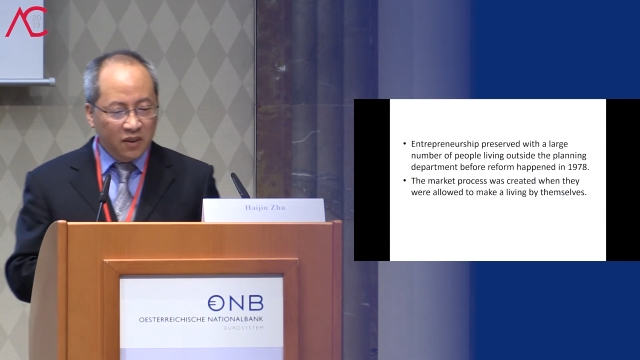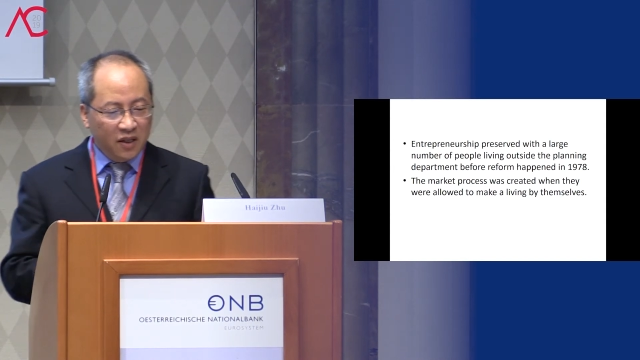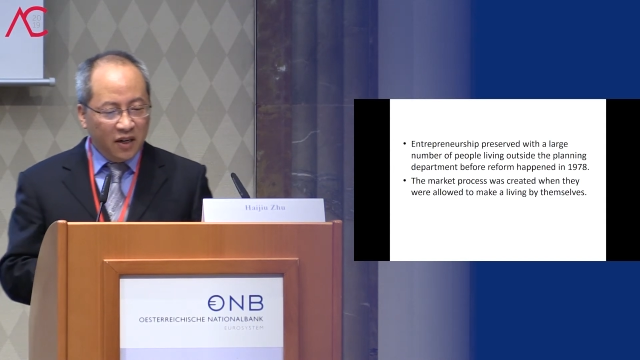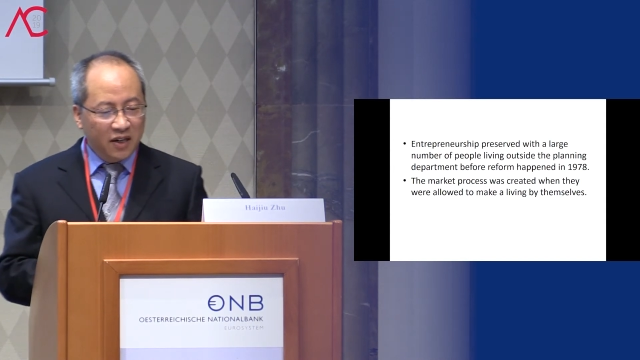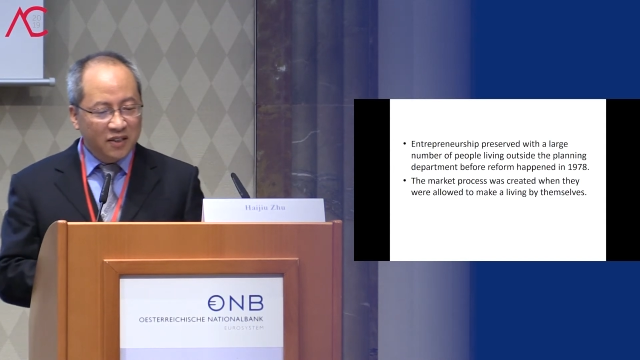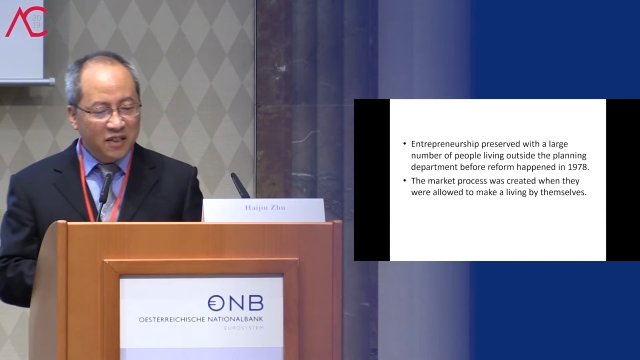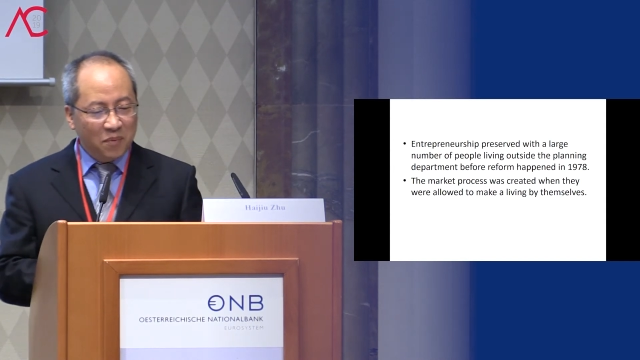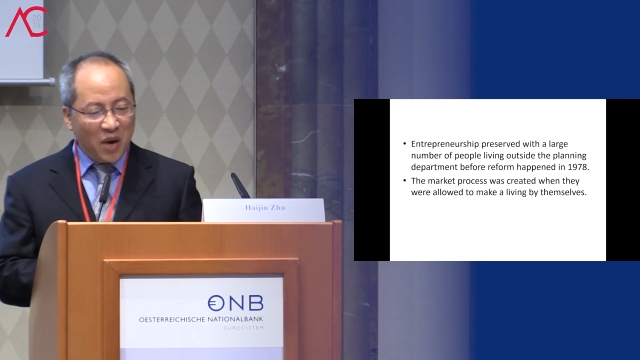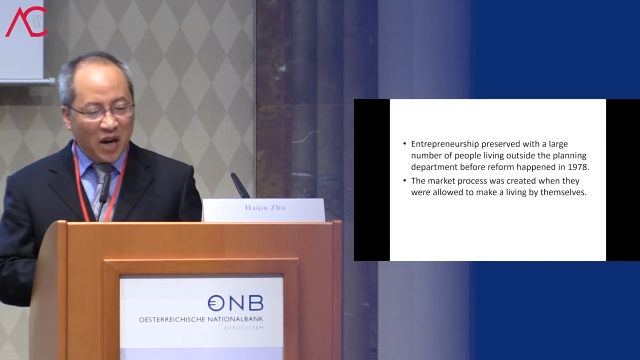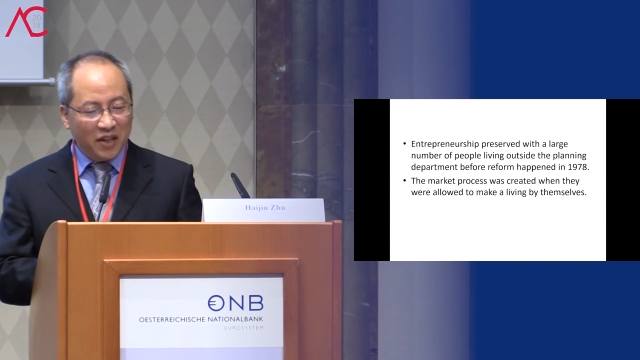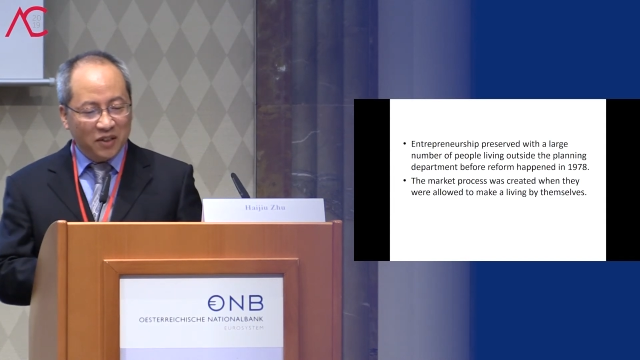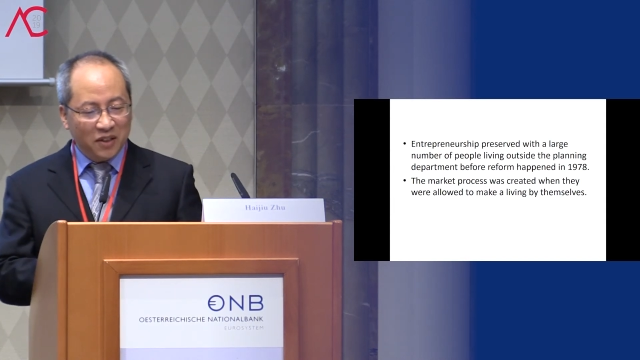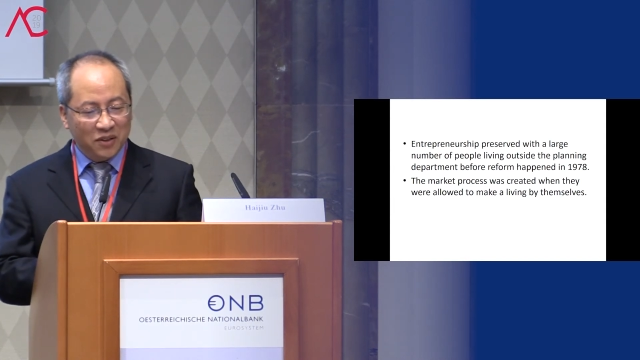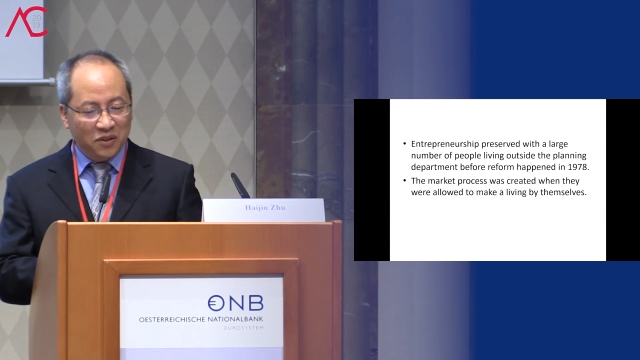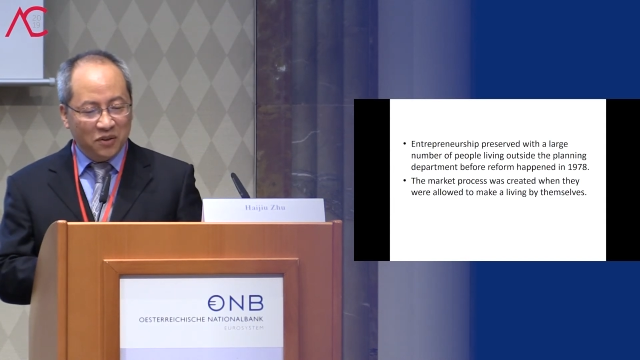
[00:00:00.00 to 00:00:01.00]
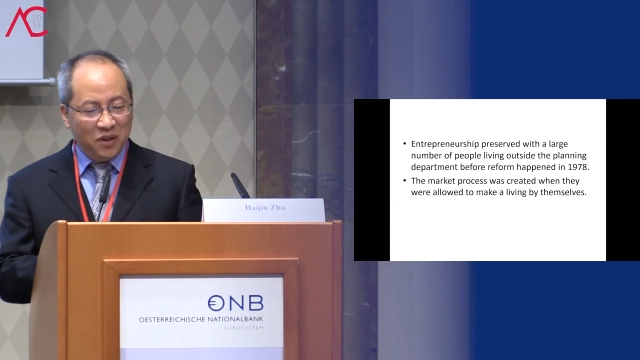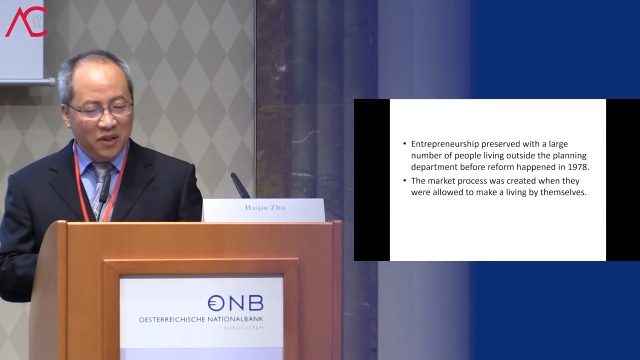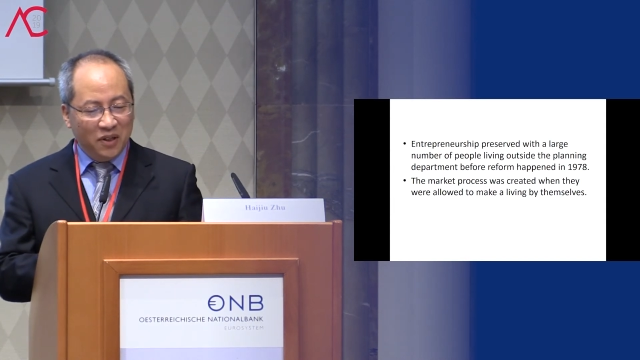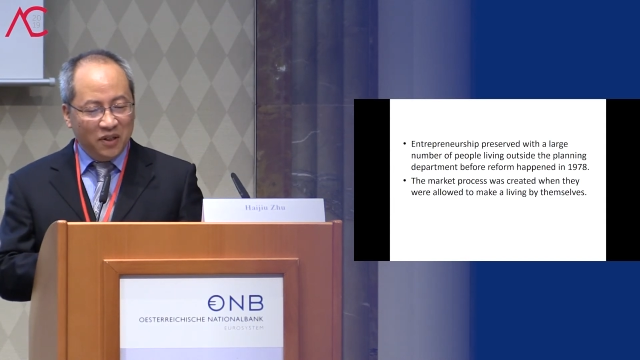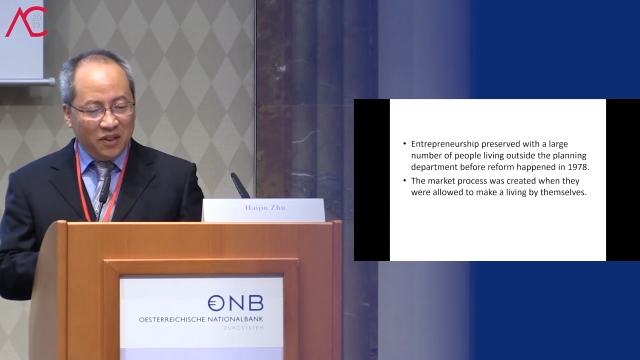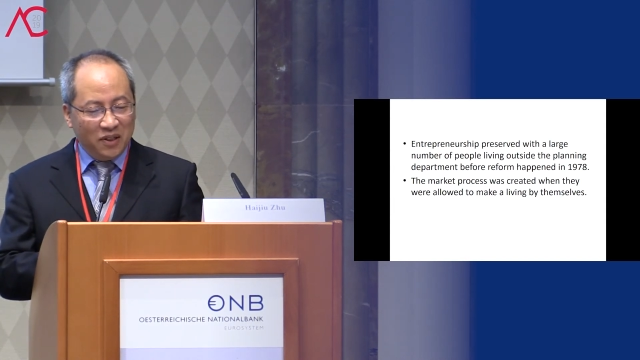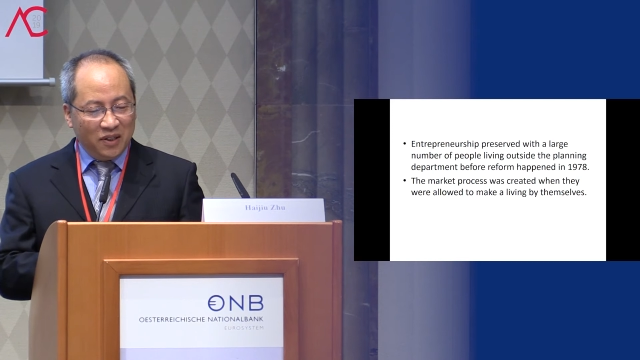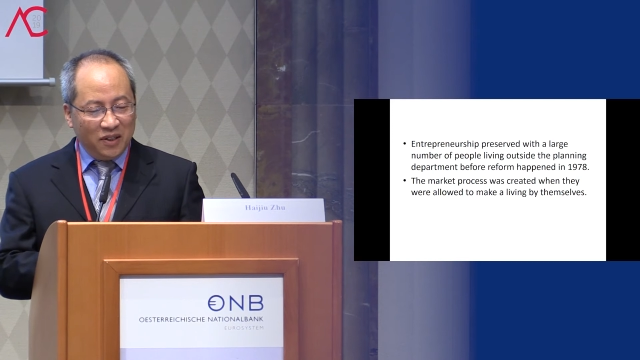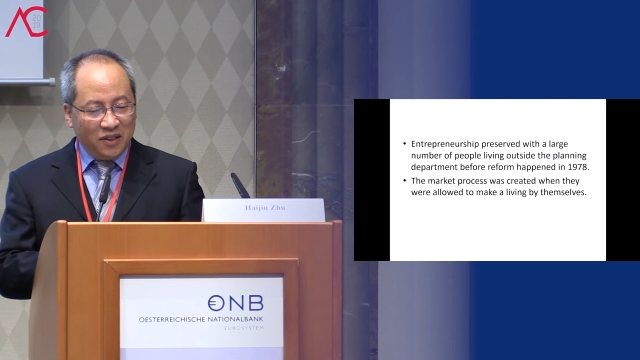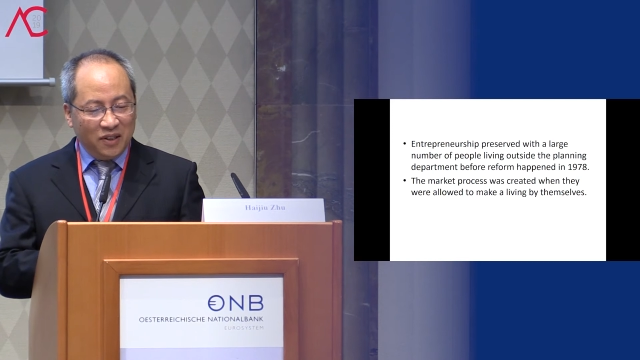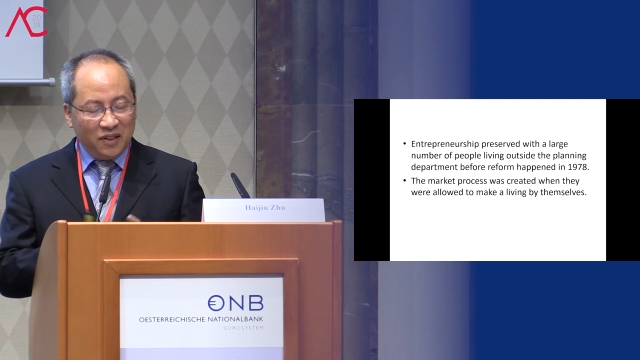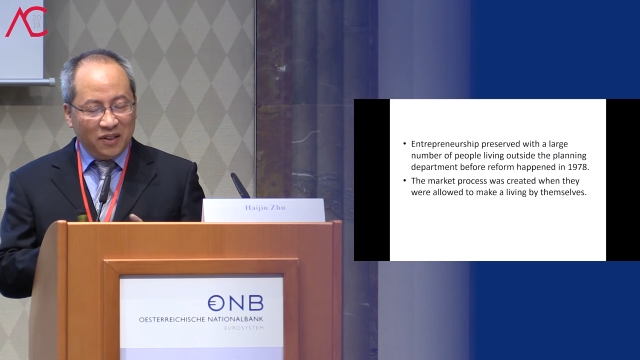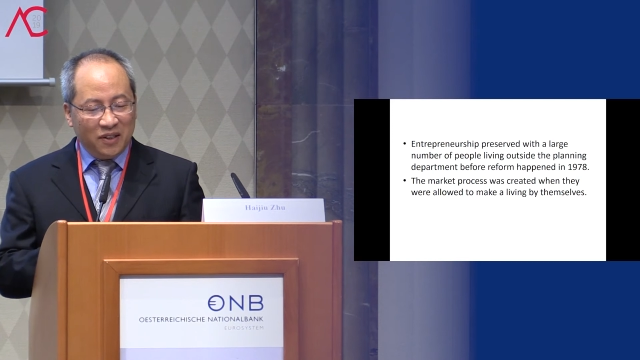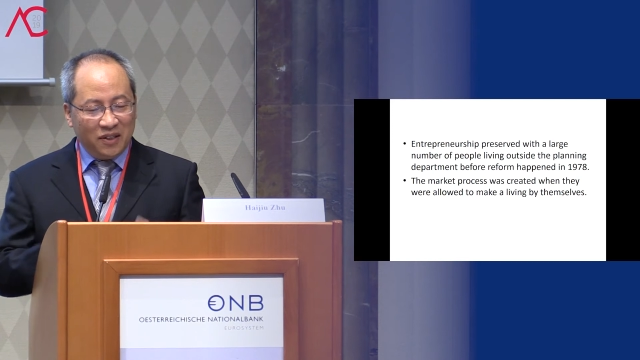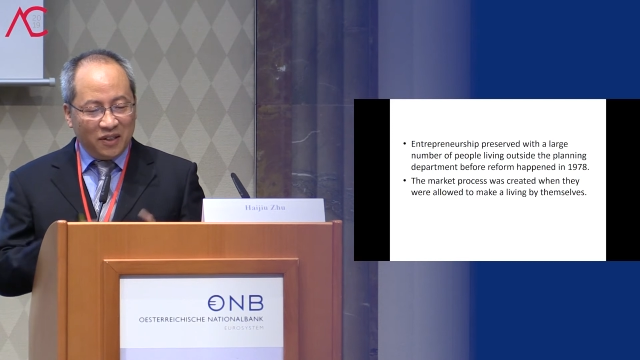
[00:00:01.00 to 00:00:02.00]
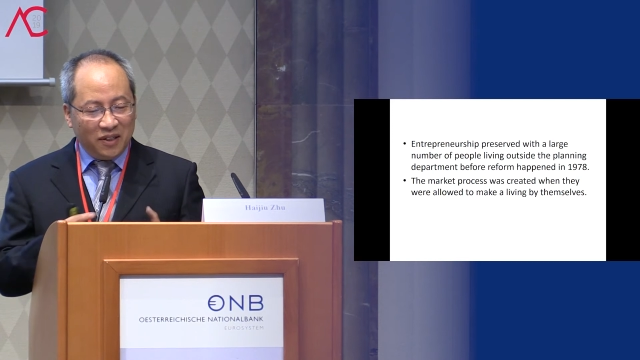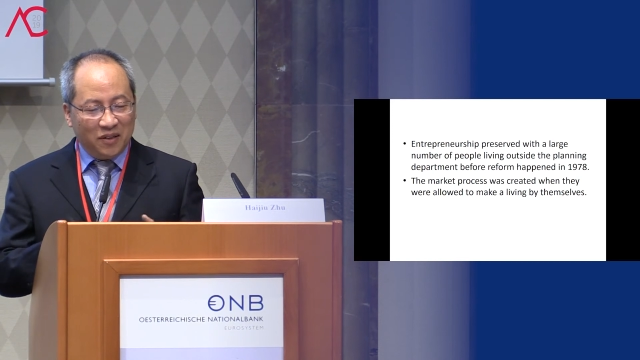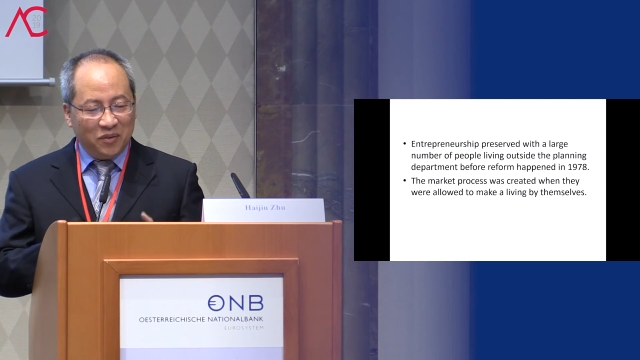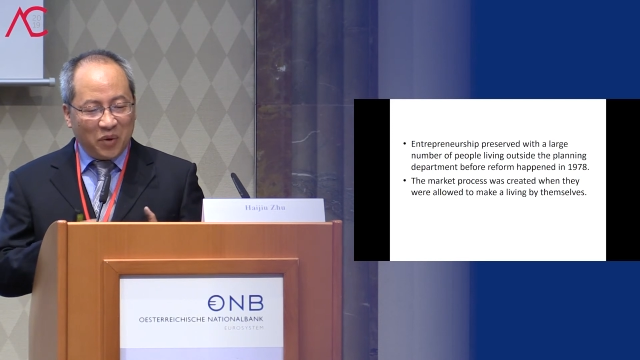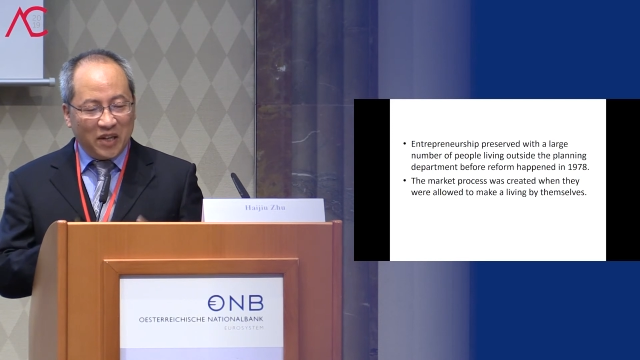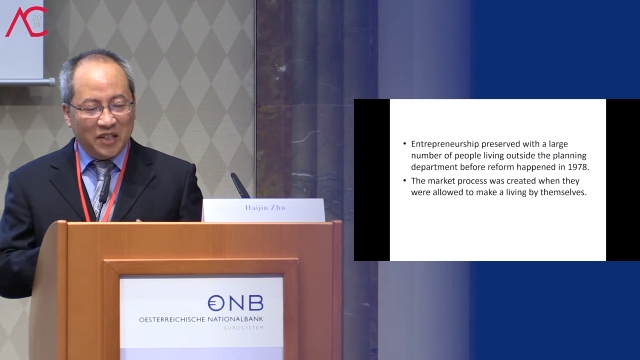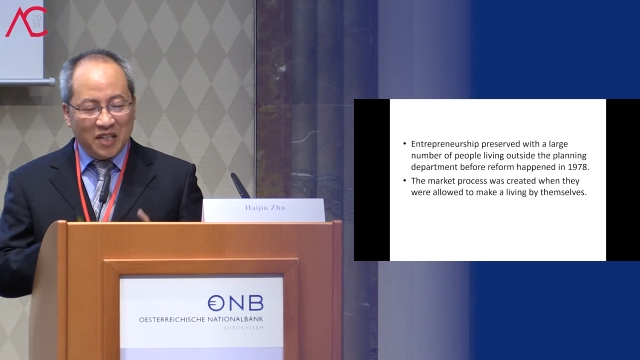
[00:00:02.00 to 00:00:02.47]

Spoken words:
And the market, so when